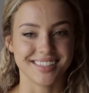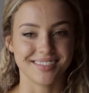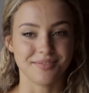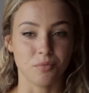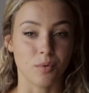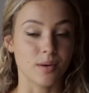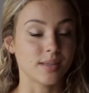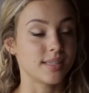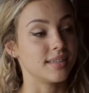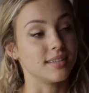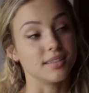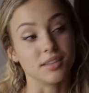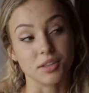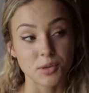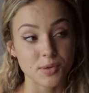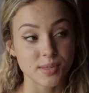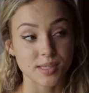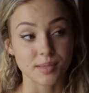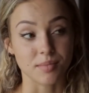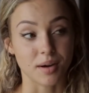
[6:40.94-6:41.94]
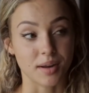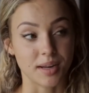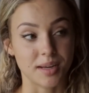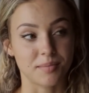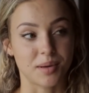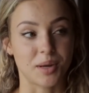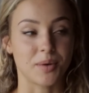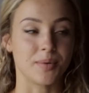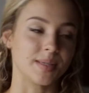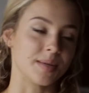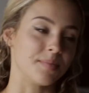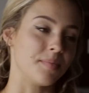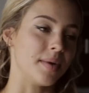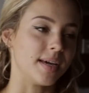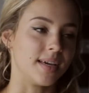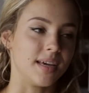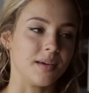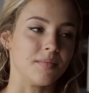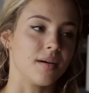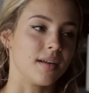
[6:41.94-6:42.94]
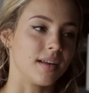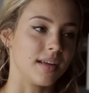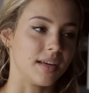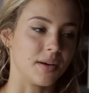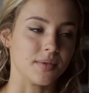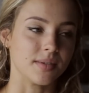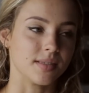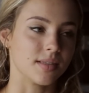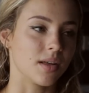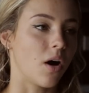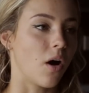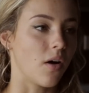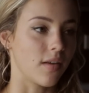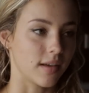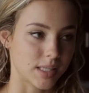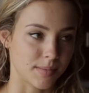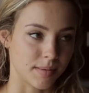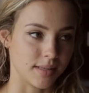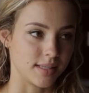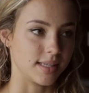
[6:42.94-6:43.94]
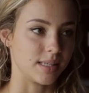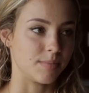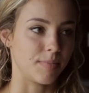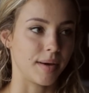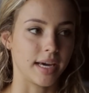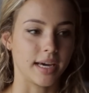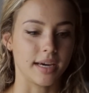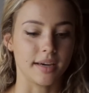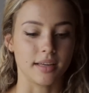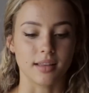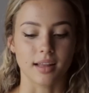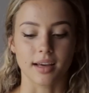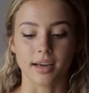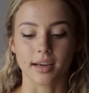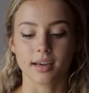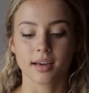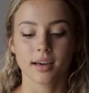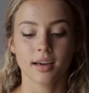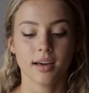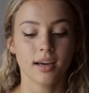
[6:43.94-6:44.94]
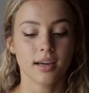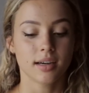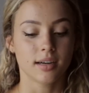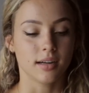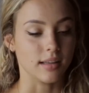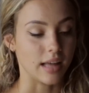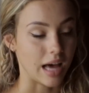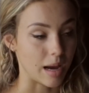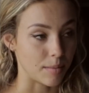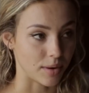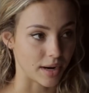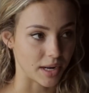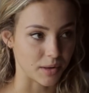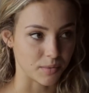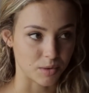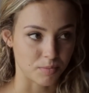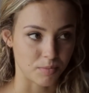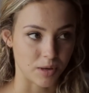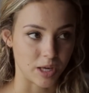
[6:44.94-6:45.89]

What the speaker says: wasn't losing money, but I wasn't making money. It was the all expenses paid, like collaborating with